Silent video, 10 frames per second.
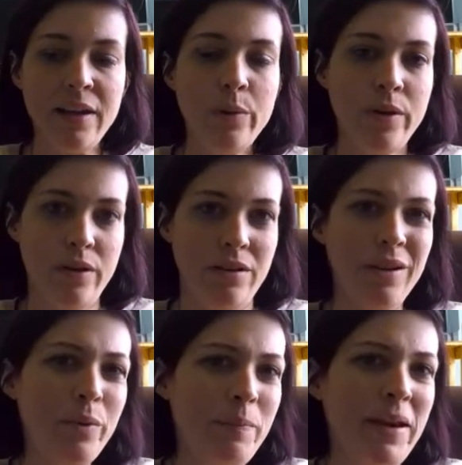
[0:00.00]
it
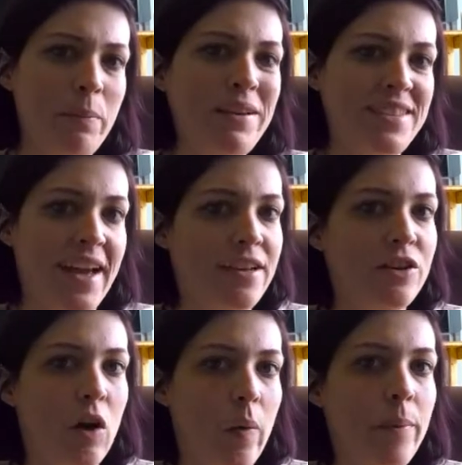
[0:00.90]
would make me sad
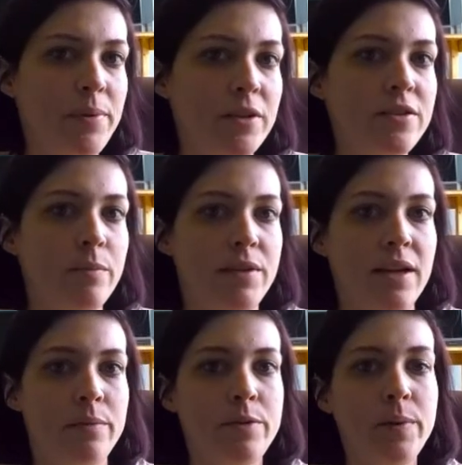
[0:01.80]
to go up there sometimes,